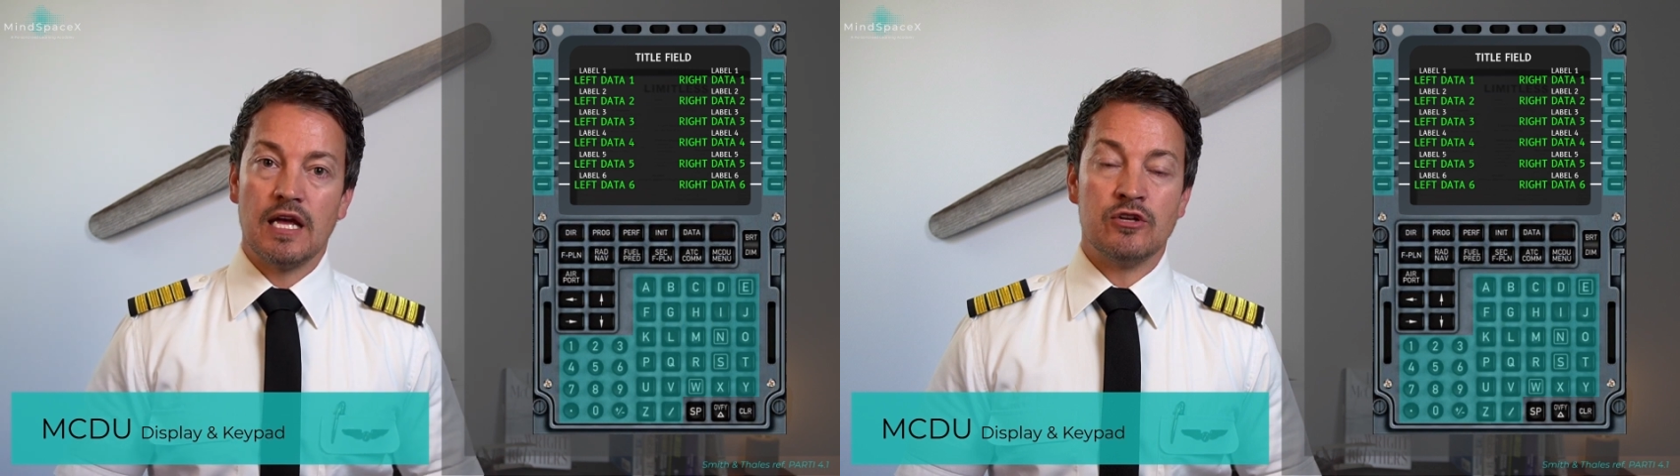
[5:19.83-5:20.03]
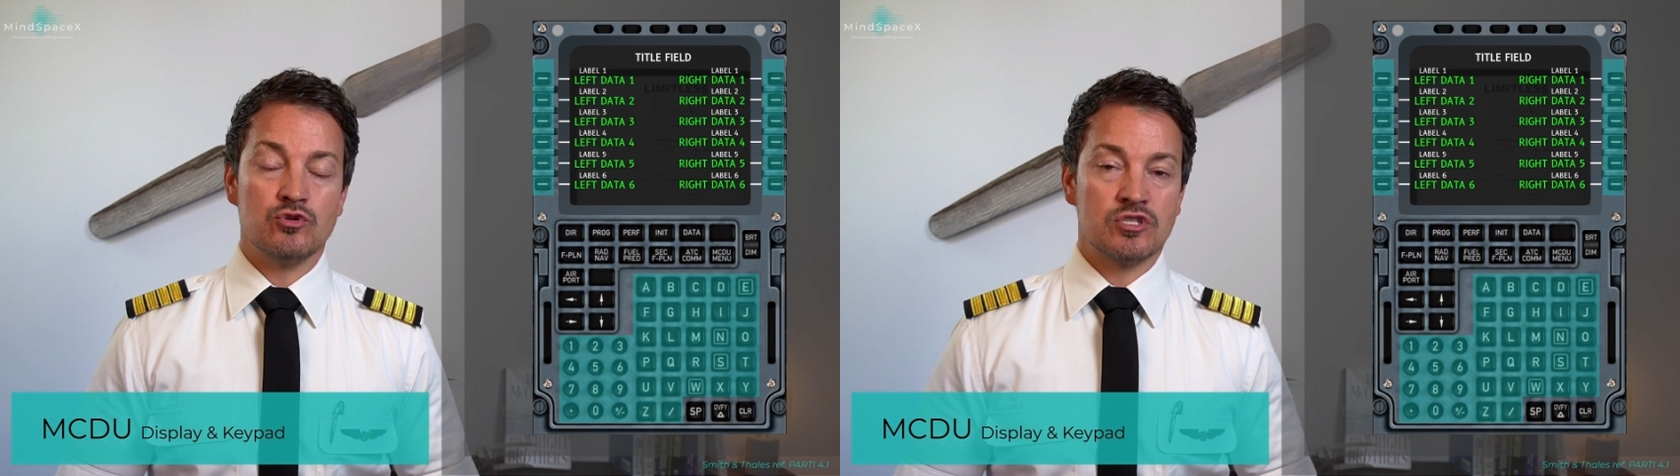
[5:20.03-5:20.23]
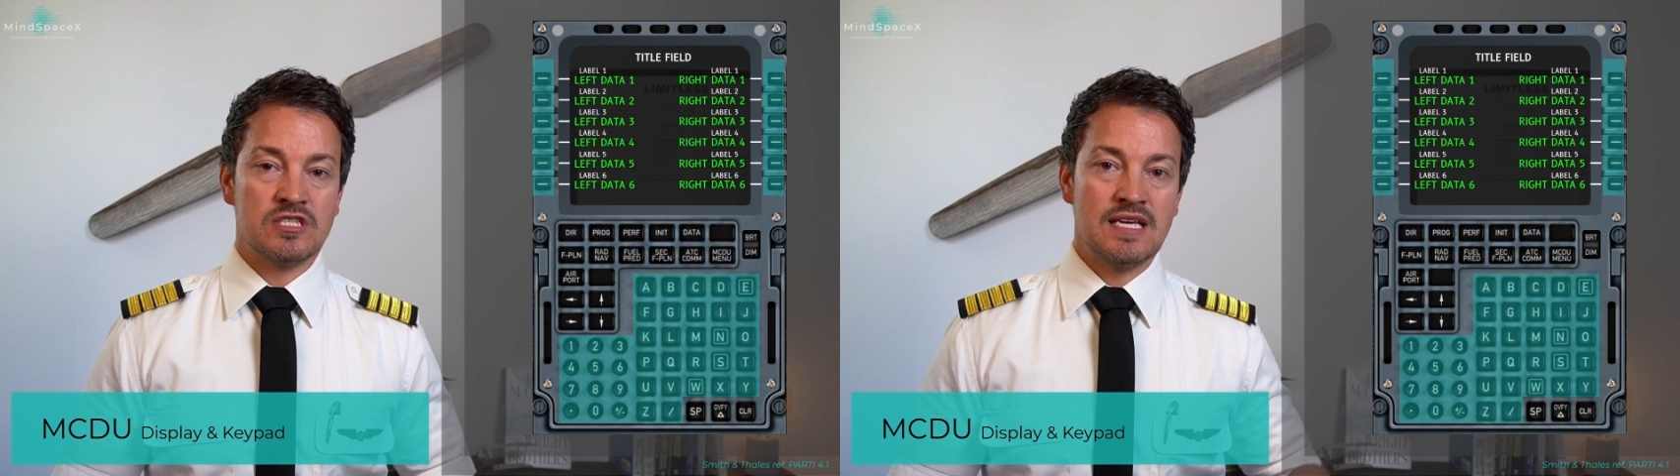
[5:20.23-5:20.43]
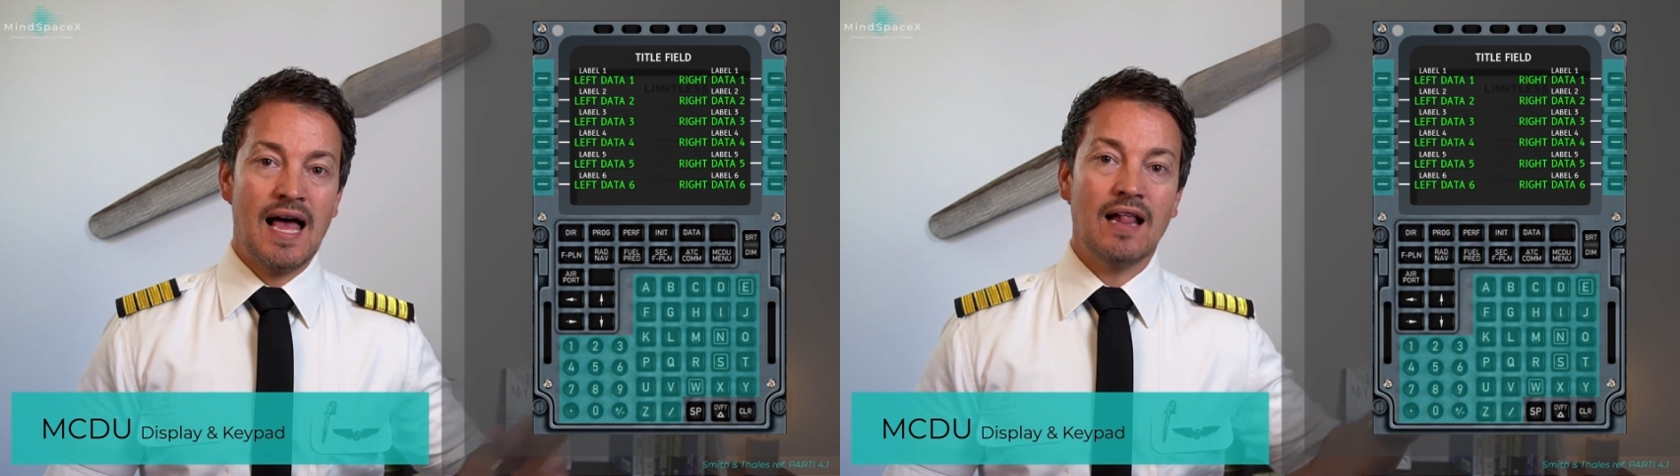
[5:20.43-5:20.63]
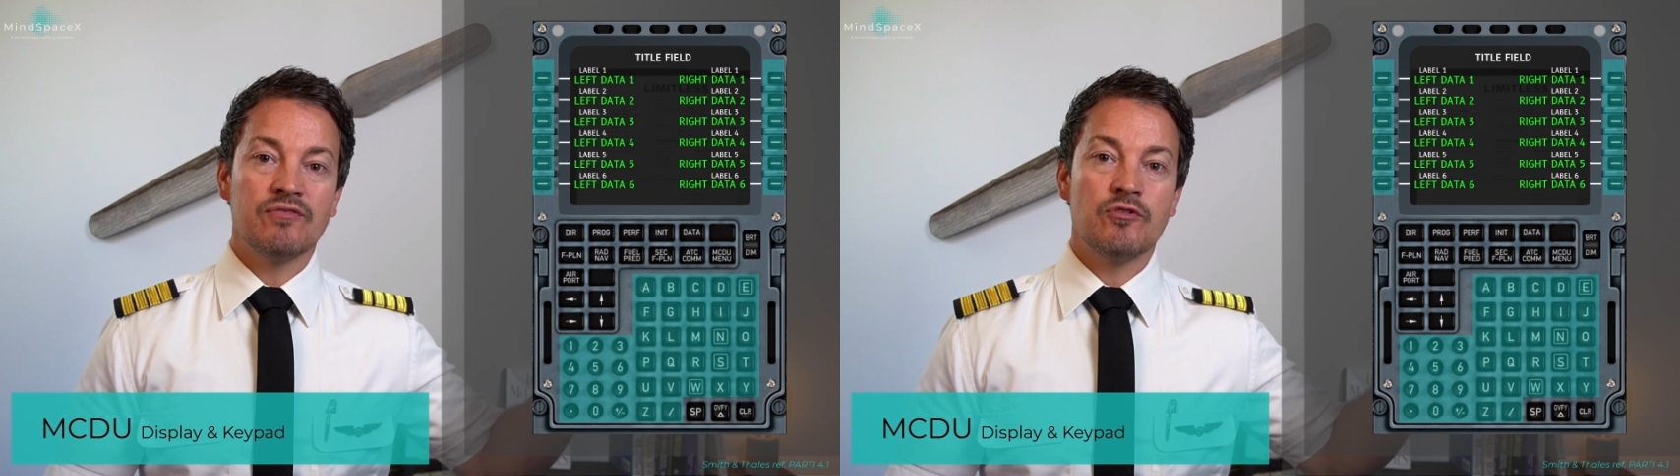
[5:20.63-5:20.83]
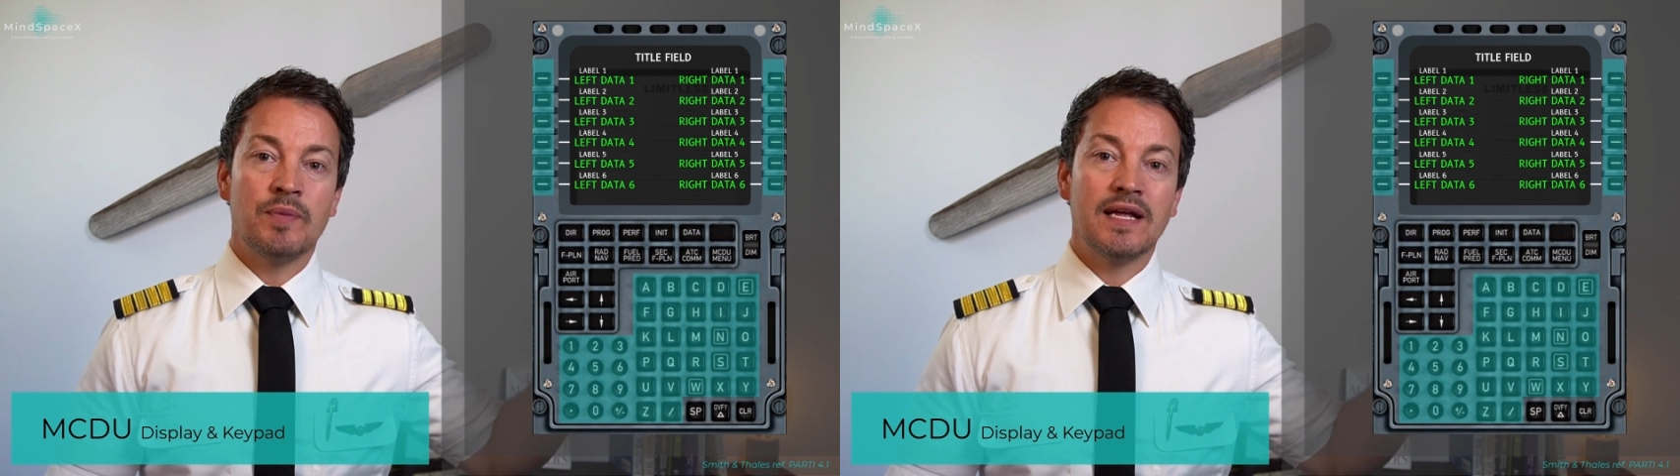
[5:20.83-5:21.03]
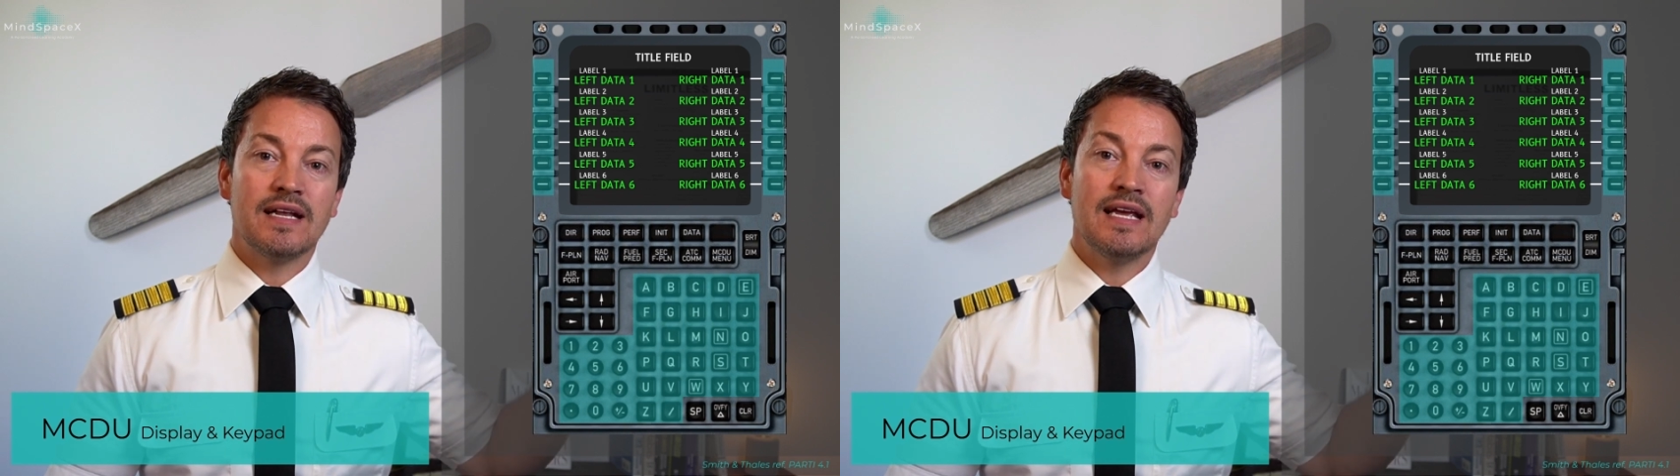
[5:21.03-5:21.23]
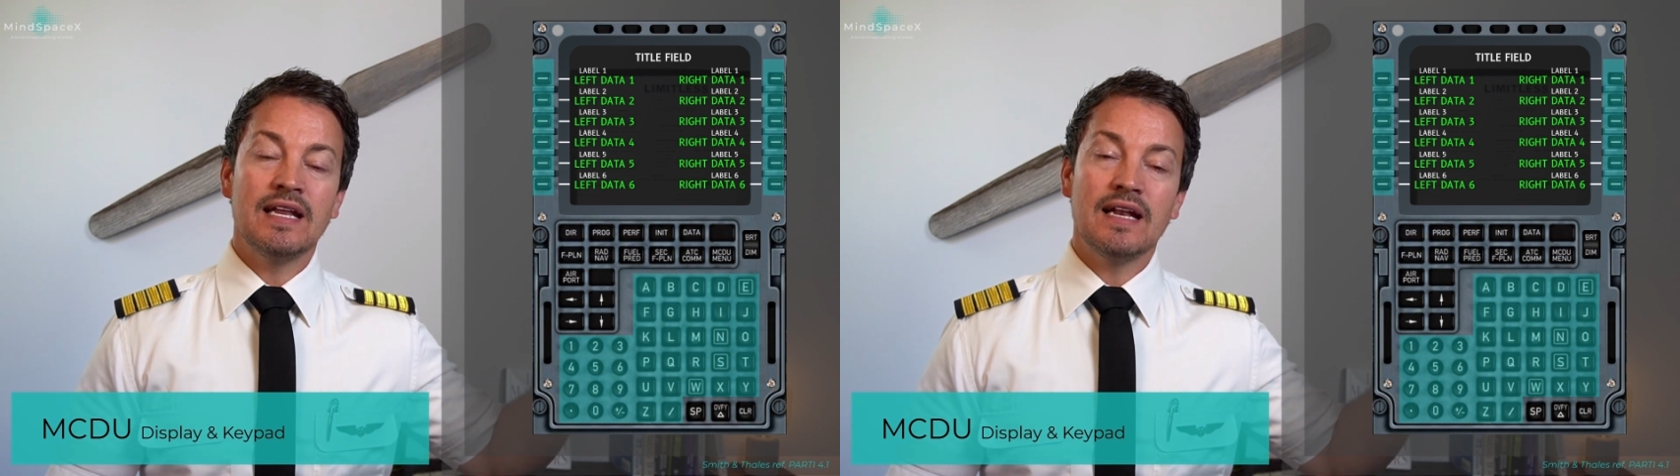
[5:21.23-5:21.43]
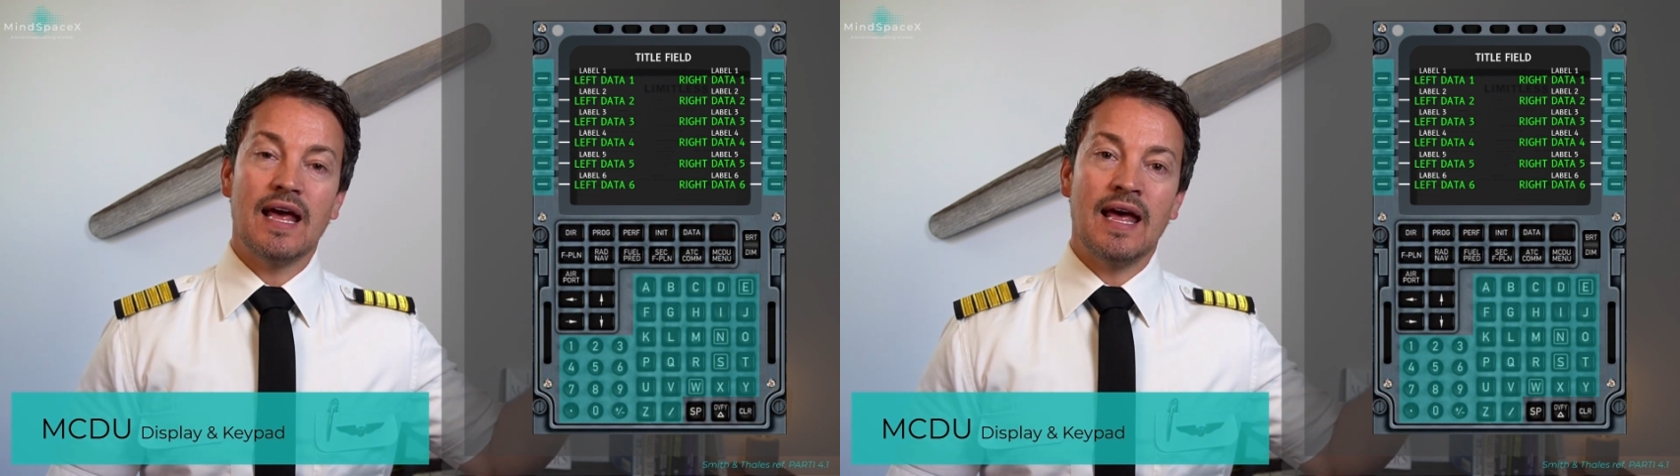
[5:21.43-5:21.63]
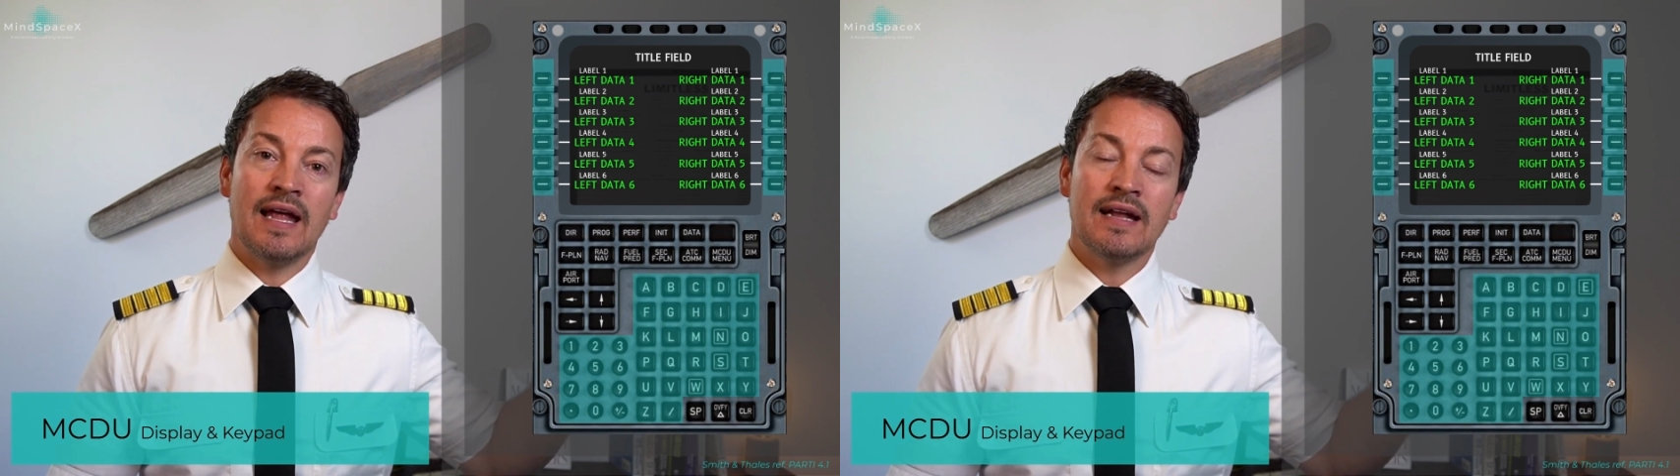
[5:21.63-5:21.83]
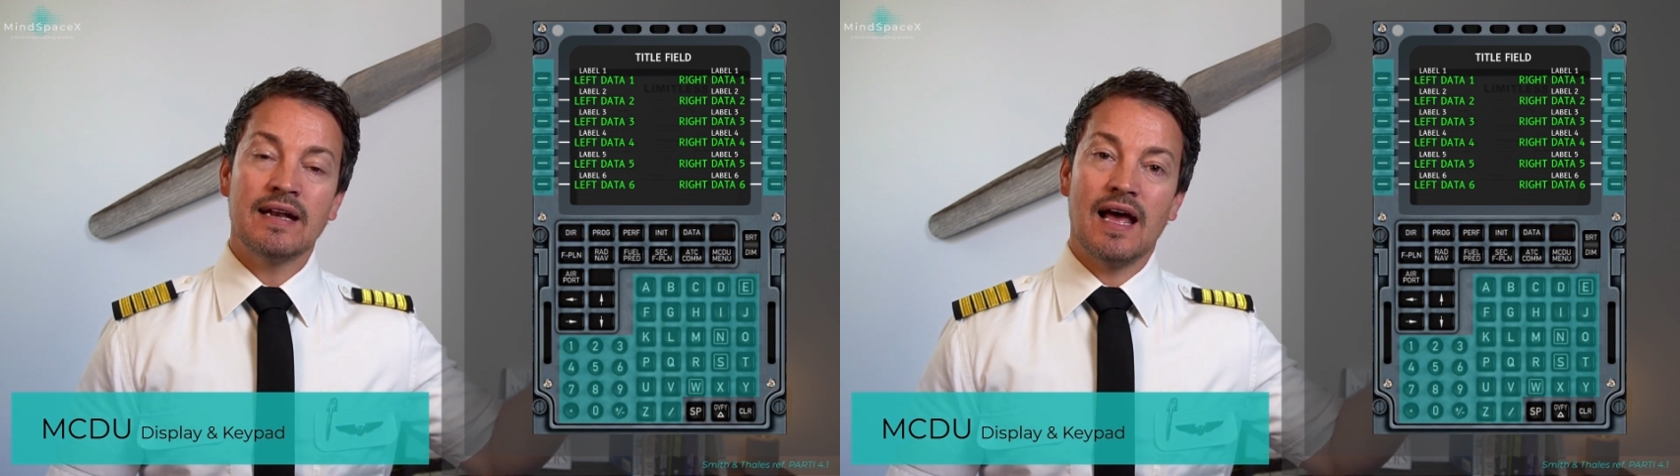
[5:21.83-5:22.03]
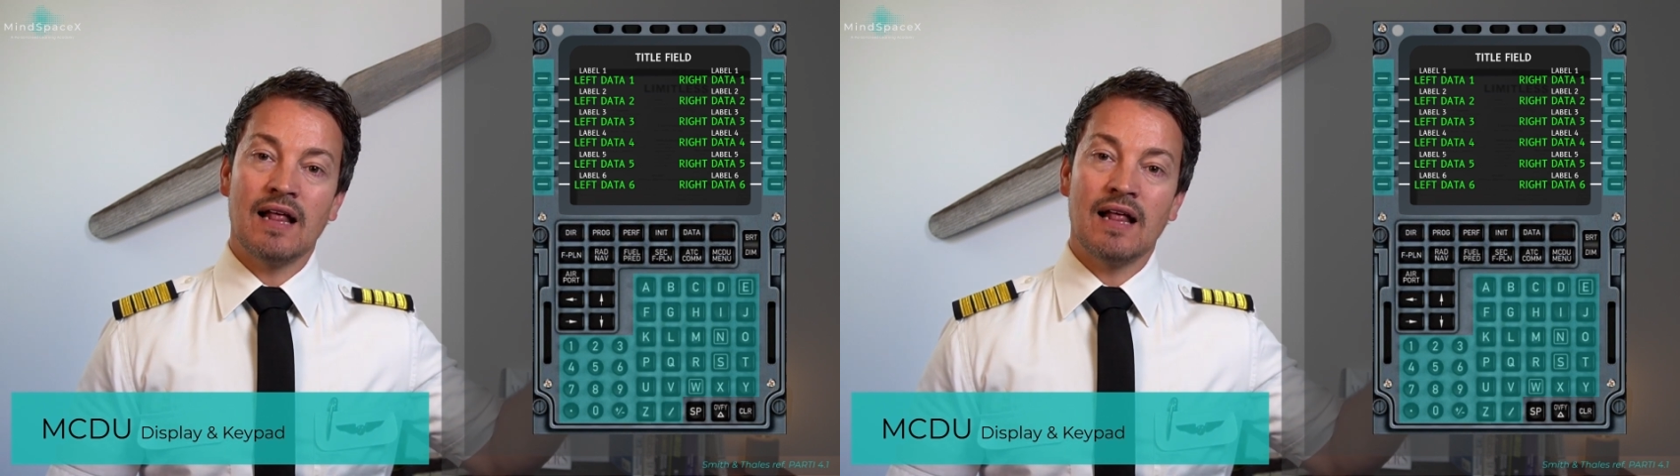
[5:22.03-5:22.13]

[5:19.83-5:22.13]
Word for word: It uses the alphabet in an